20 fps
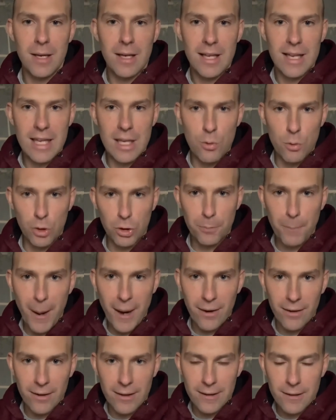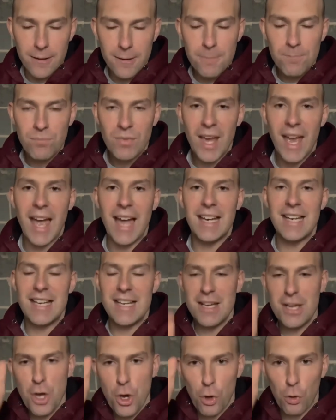He was buried and
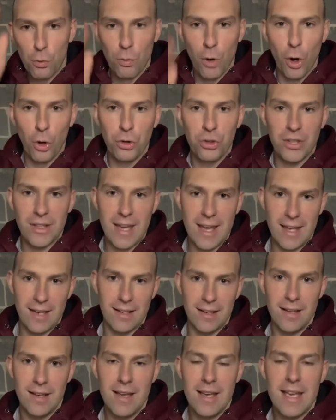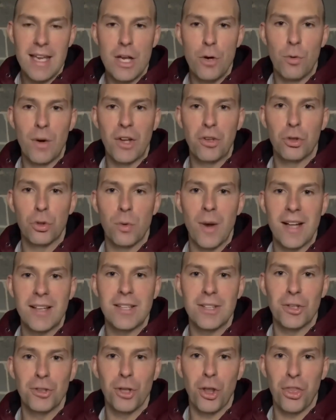he rose again. He
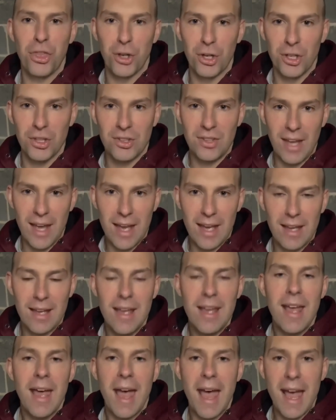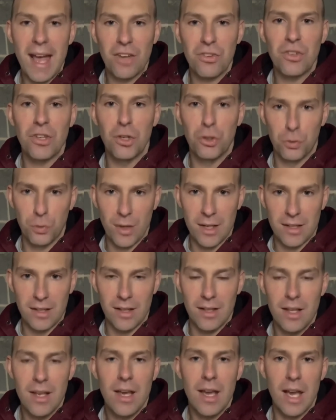resurrected on the third day, as it is
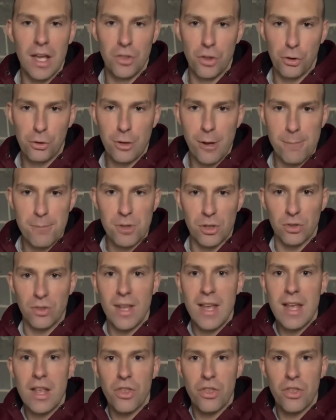written in the scriptures.